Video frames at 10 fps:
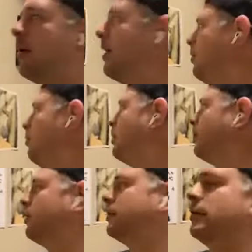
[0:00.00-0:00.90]
kind of
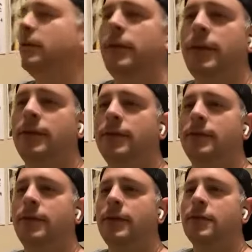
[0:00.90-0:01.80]
personal
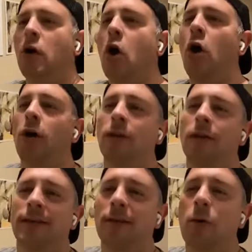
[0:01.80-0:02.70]
these are.
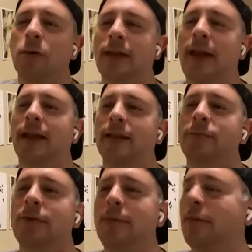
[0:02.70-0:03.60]
Like the whole deck is
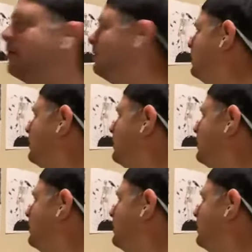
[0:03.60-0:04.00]
pretty personal.